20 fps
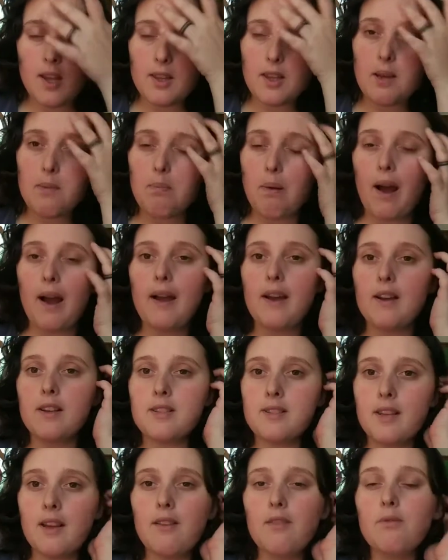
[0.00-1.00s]
They buy a
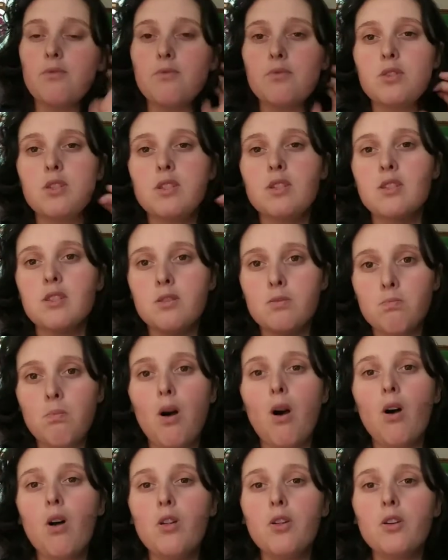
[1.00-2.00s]

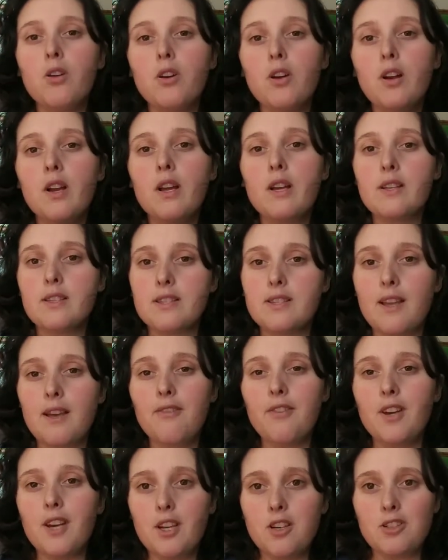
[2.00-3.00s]
smaller
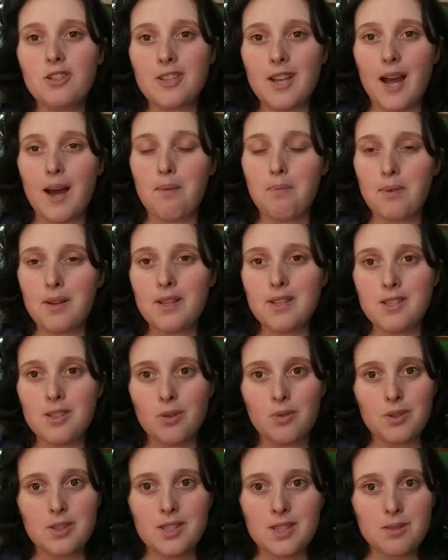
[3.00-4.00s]
7-inch tablet,
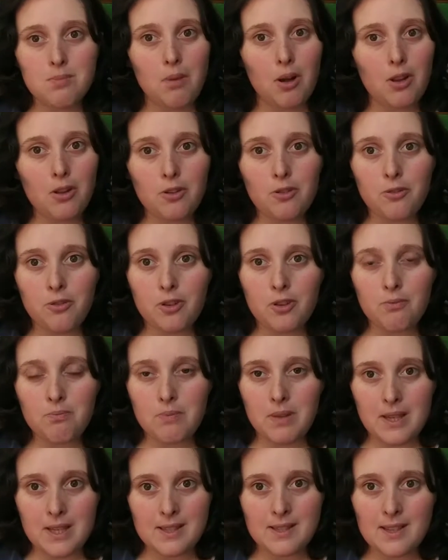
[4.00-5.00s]
so it's smaller
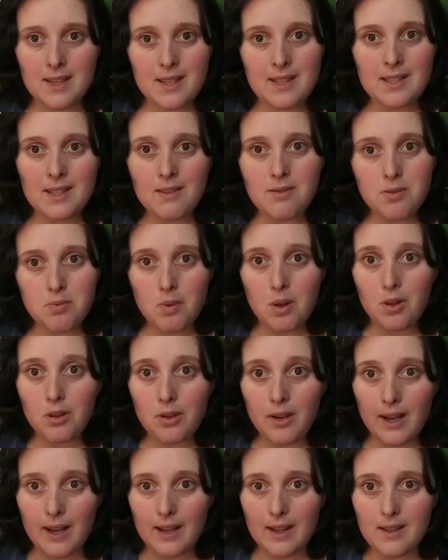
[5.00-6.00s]
because kids have smaller
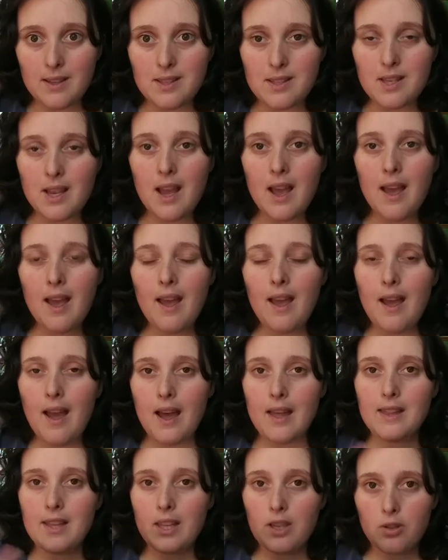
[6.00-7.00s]
hands,
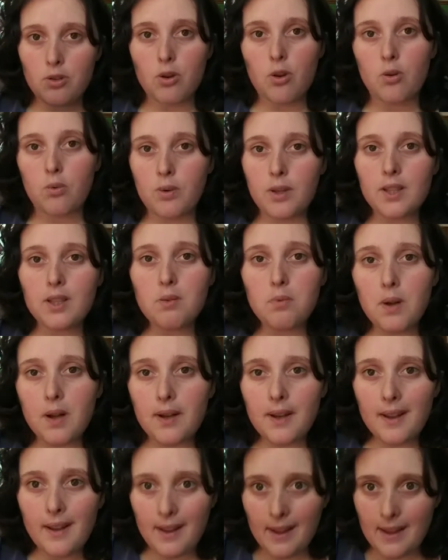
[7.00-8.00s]
and they throw a really
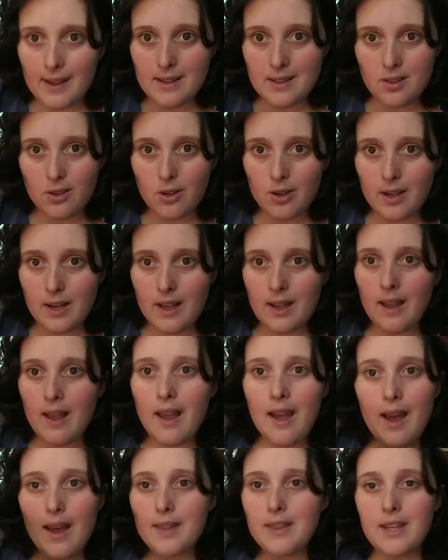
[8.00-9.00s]
ruggy case on it,
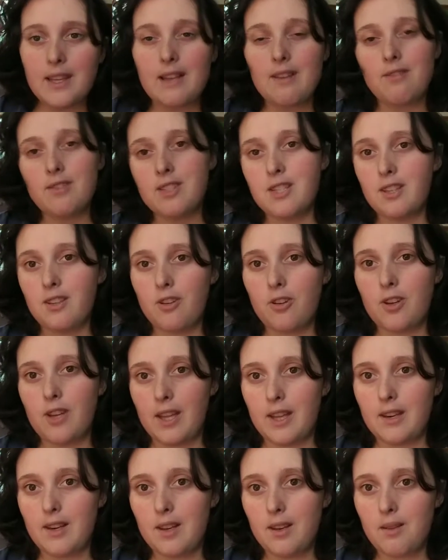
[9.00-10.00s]
and they give it to their kid.